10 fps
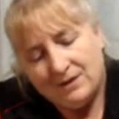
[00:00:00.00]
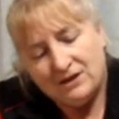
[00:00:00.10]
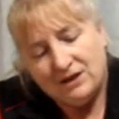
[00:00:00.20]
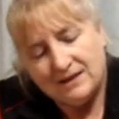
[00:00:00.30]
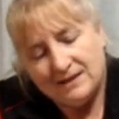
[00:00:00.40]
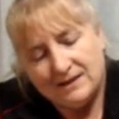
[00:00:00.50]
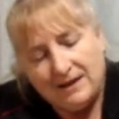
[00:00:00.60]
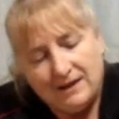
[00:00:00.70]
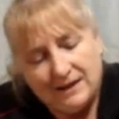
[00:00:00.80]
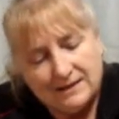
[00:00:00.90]
As you can
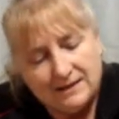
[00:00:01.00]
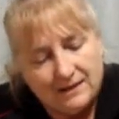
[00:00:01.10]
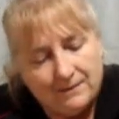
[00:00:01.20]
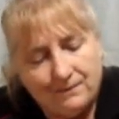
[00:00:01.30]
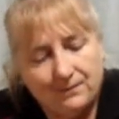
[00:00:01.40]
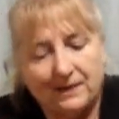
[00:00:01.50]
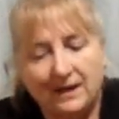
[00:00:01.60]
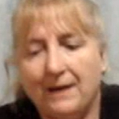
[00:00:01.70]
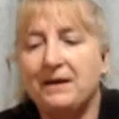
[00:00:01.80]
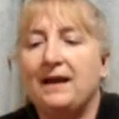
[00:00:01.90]
see, it's
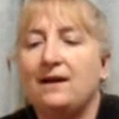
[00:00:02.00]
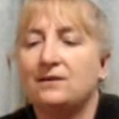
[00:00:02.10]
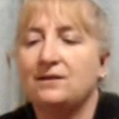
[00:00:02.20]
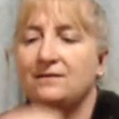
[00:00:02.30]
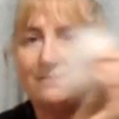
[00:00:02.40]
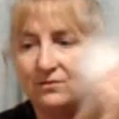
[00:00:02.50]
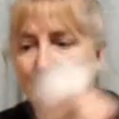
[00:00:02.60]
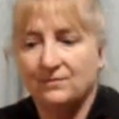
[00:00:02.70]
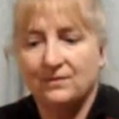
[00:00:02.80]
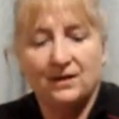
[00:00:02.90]
coming out
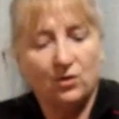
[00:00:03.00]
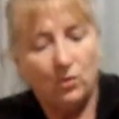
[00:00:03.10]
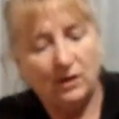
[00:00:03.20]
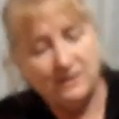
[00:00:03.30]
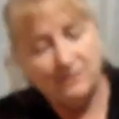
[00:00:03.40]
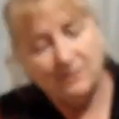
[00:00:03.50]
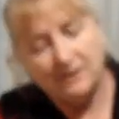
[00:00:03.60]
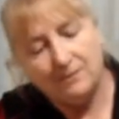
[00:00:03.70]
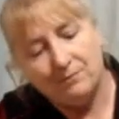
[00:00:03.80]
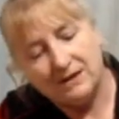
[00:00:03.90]
quite a
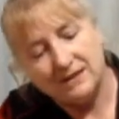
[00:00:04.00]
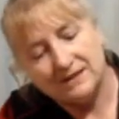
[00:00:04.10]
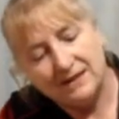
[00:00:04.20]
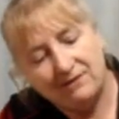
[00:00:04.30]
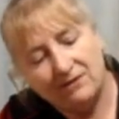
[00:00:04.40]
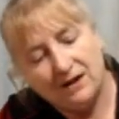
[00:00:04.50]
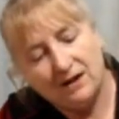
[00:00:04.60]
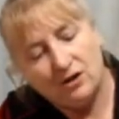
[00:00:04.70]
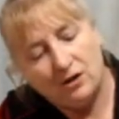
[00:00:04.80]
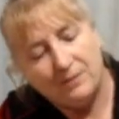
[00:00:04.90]
bit, but it's leaving
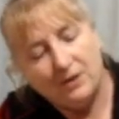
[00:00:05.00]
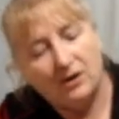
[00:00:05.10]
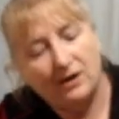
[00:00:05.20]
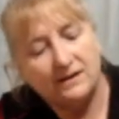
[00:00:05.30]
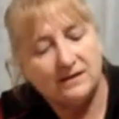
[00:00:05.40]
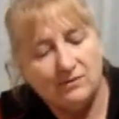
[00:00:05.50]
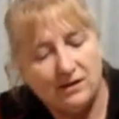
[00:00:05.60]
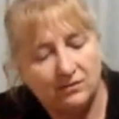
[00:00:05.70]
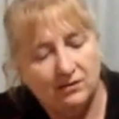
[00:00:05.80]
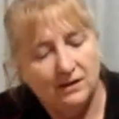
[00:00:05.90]
a lot behind as
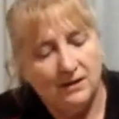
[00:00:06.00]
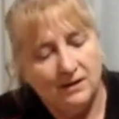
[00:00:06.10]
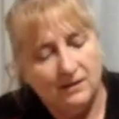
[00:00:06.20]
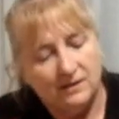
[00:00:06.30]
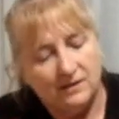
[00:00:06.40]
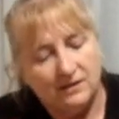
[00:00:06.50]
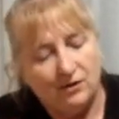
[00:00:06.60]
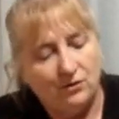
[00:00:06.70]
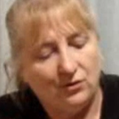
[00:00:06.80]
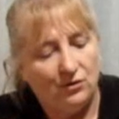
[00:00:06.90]
well. So
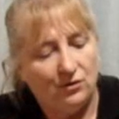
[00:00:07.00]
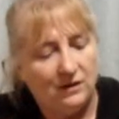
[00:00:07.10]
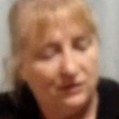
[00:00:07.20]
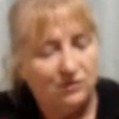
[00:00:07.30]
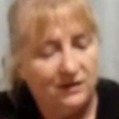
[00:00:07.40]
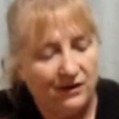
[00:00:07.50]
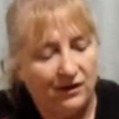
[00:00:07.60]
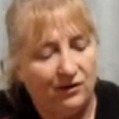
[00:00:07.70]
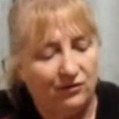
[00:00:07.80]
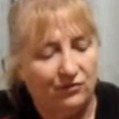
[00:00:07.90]
you literally
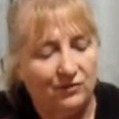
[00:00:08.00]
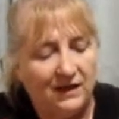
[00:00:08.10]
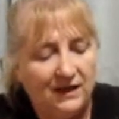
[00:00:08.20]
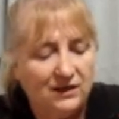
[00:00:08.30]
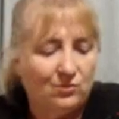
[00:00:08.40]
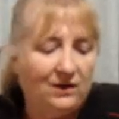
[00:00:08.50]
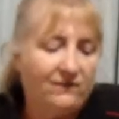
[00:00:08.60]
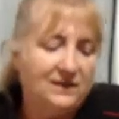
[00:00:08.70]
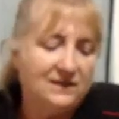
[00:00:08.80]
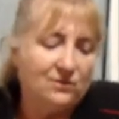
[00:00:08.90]
go through each one
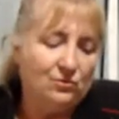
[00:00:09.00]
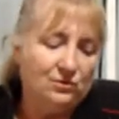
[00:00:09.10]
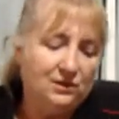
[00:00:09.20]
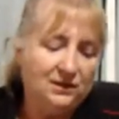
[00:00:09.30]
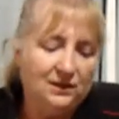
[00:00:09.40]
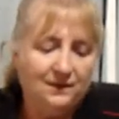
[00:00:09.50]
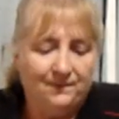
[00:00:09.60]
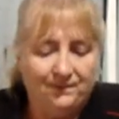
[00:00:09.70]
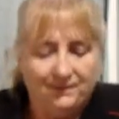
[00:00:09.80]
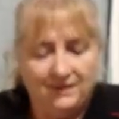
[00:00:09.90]
of these cords
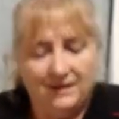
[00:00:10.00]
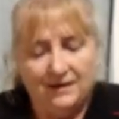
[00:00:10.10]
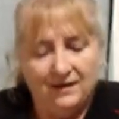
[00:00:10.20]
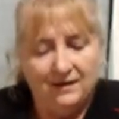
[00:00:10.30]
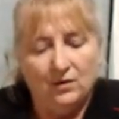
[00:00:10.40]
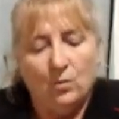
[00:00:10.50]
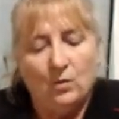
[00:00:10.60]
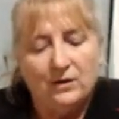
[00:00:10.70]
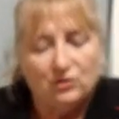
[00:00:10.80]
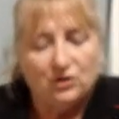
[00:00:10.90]

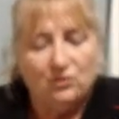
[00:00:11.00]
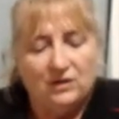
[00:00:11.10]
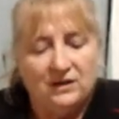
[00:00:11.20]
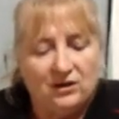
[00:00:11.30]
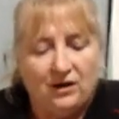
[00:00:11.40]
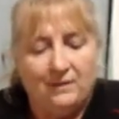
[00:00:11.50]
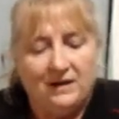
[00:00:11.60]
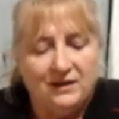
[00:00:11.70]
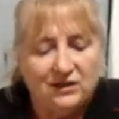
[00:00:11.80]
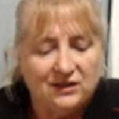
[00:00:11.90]
one or two at a time
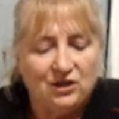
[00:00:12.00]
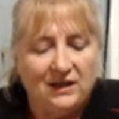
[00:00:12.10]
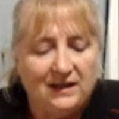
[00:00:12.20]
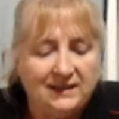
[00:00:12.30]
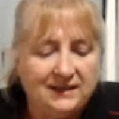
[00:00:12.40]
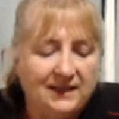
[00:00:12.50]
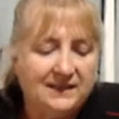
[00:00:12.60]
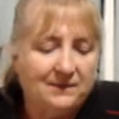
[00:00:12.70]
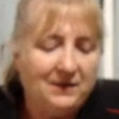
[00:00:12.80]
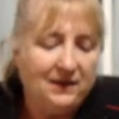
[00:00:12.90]
and just gently
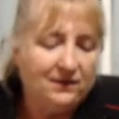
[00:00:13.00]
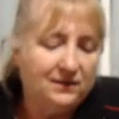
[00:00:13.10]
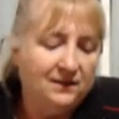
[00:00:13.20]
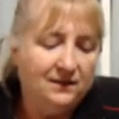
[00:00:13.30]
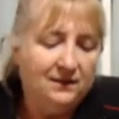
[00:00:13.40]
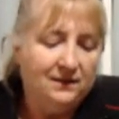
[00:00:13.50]
tease them out